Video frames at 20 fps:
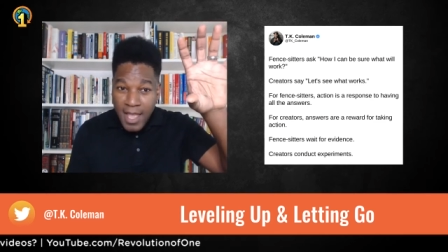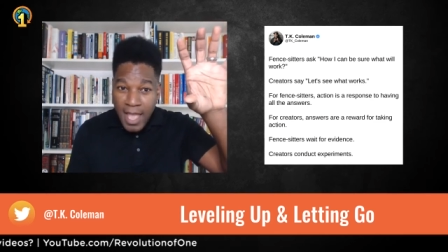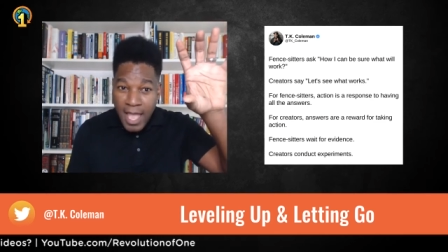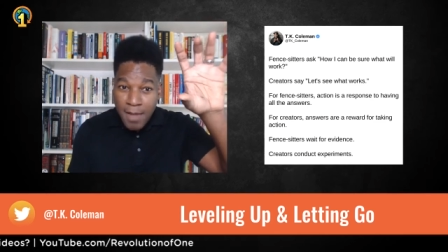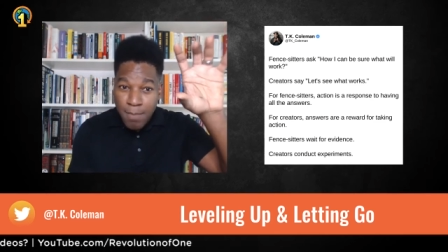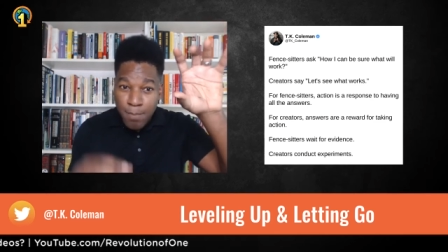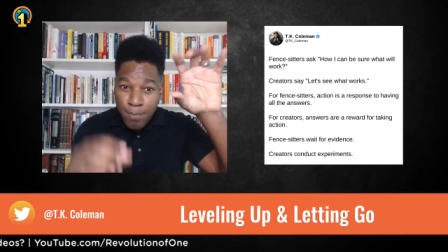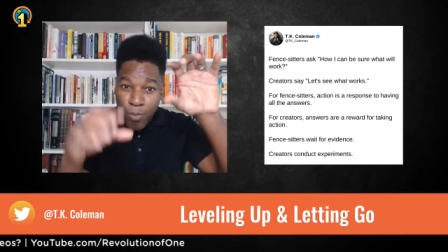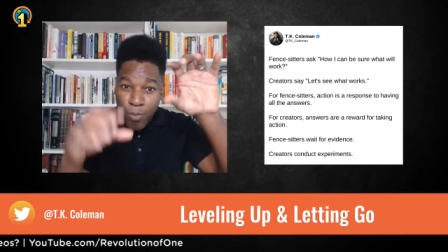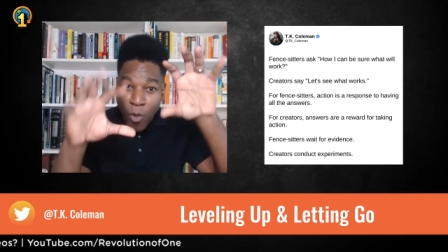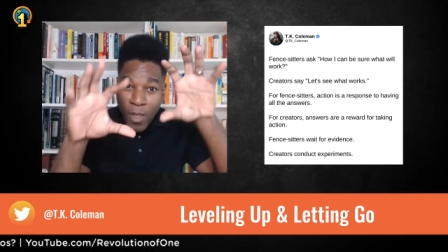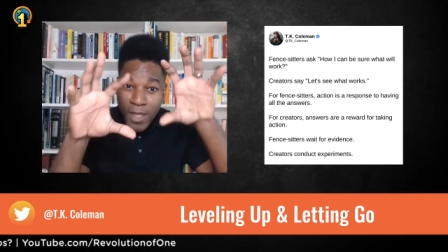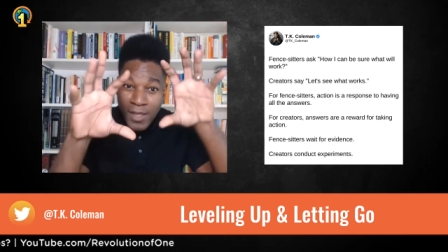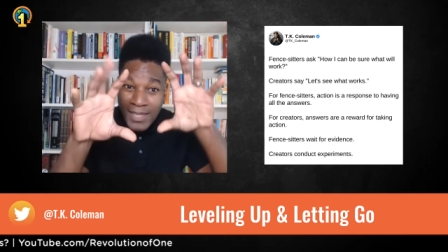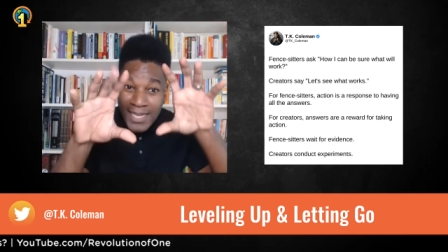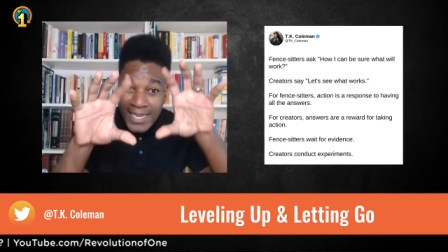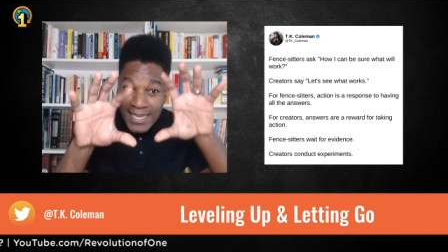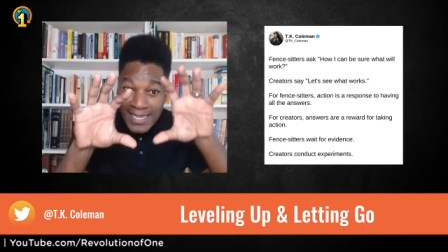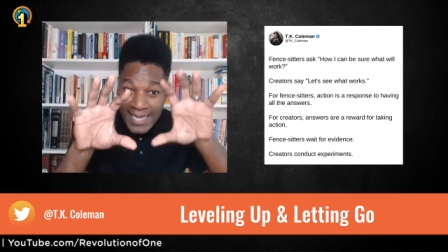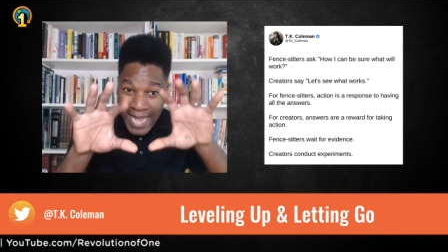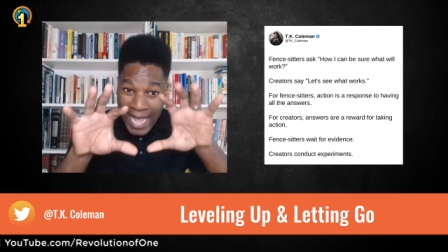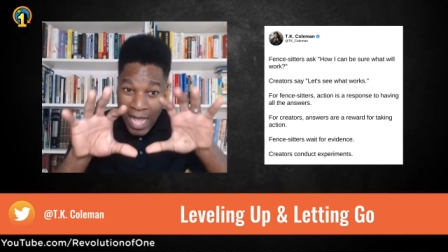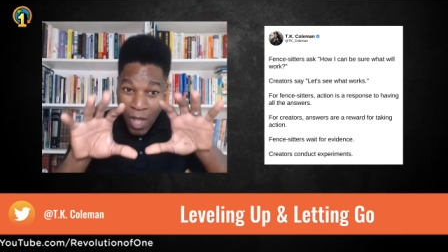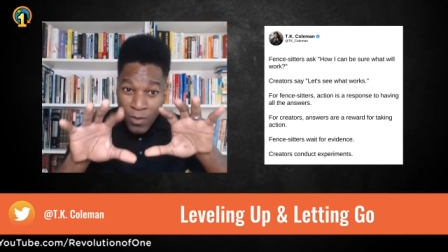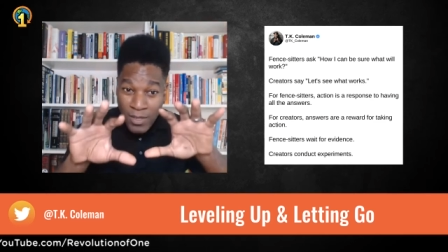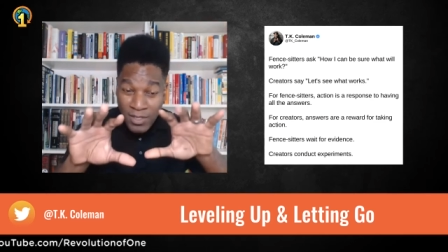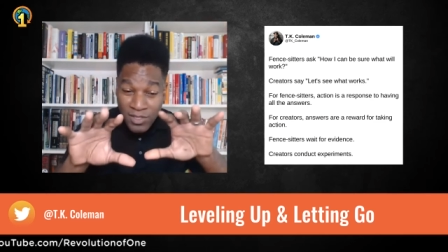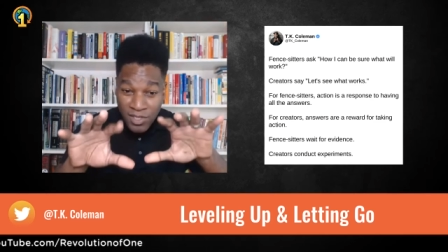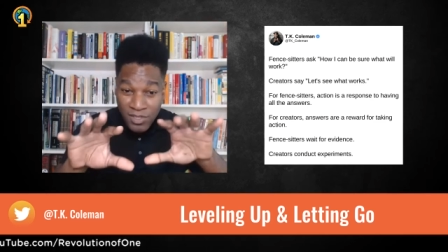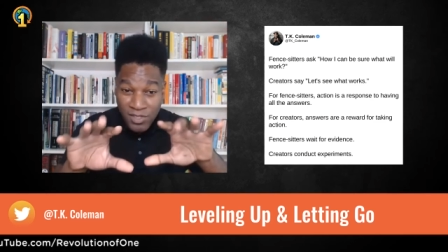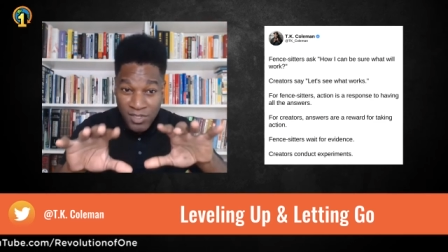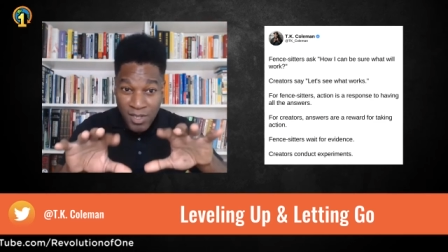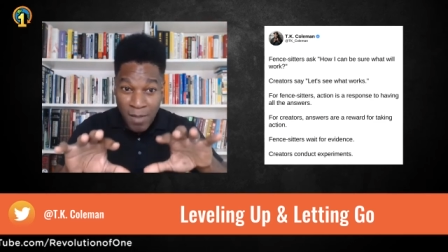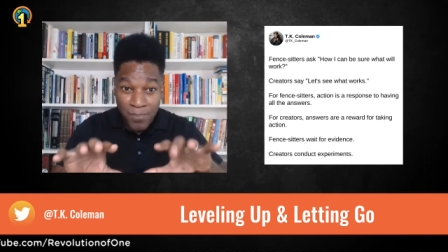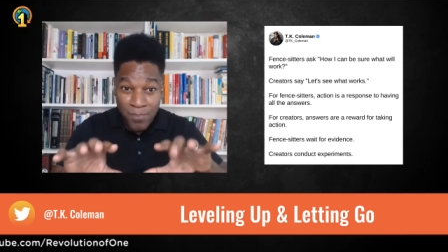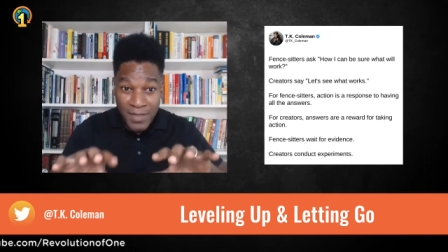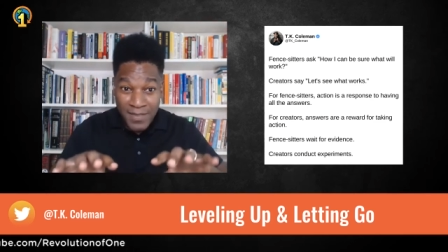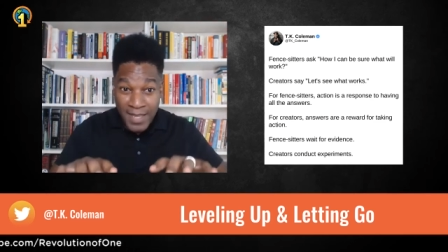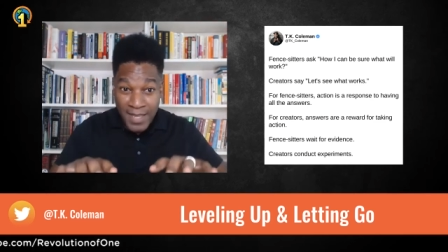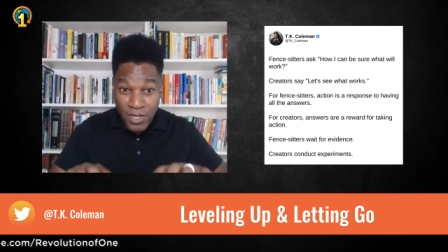and boil it down into
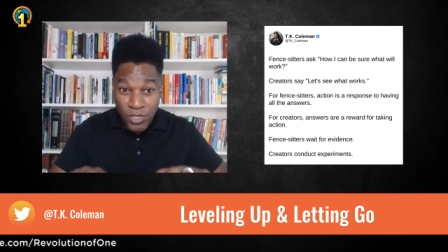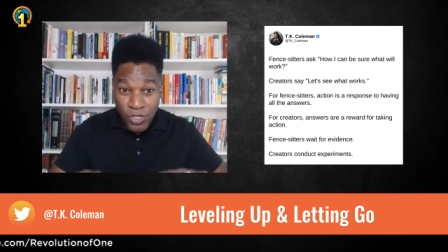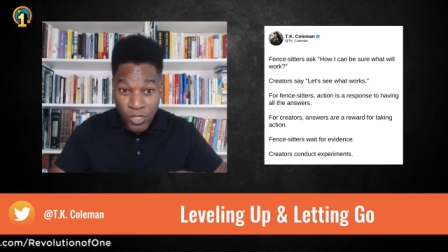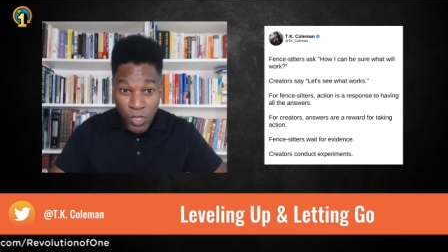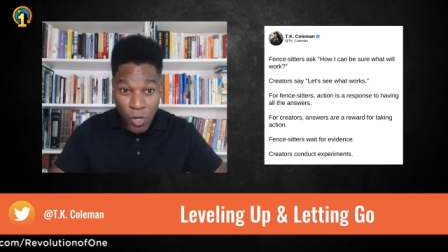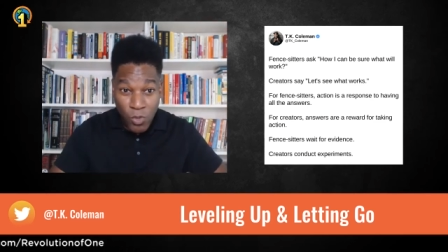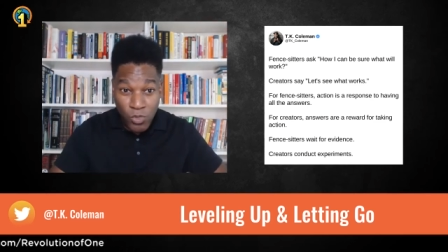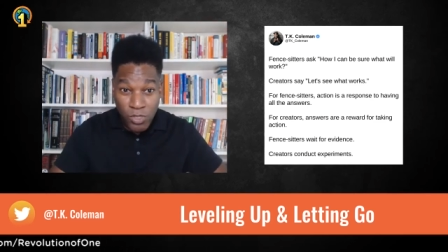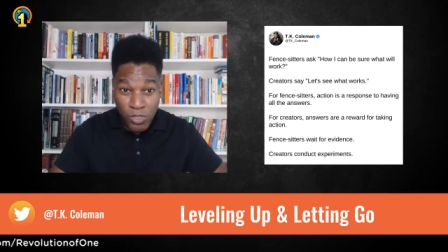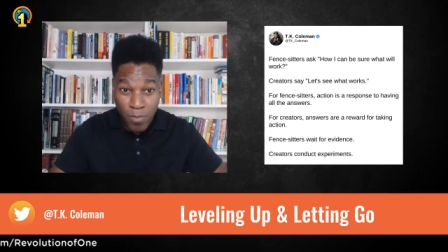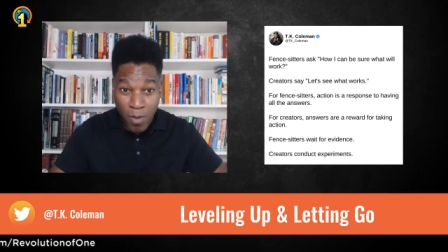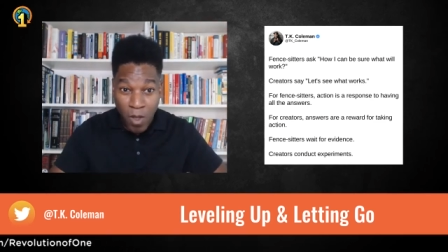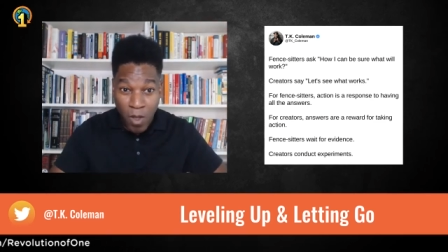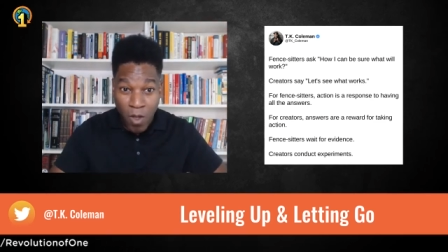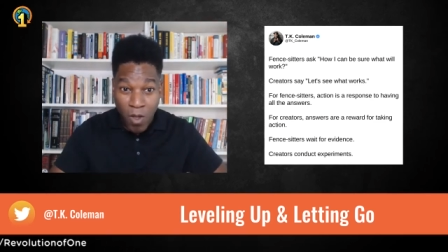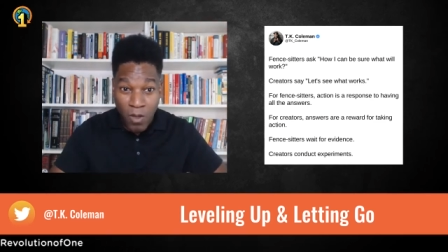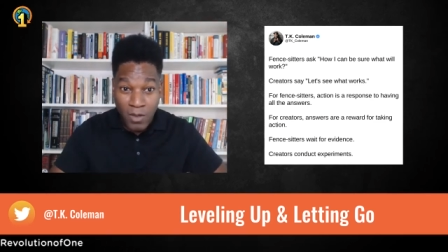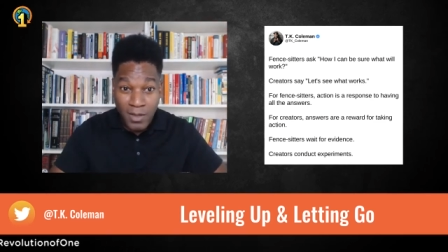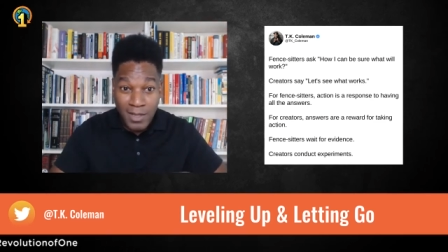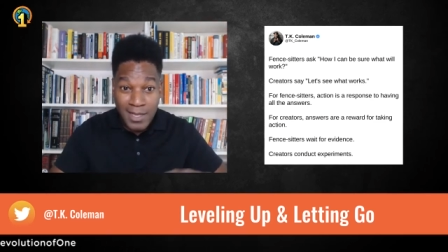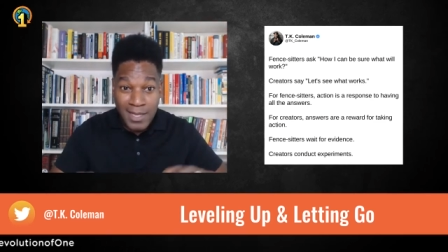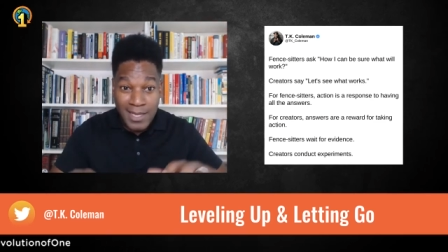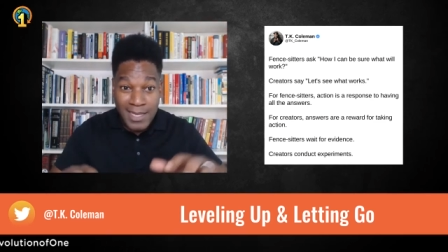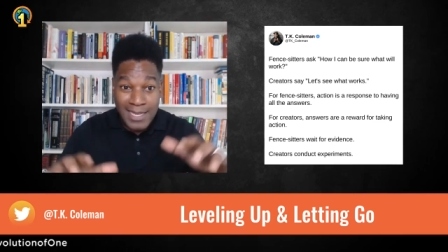something that is so small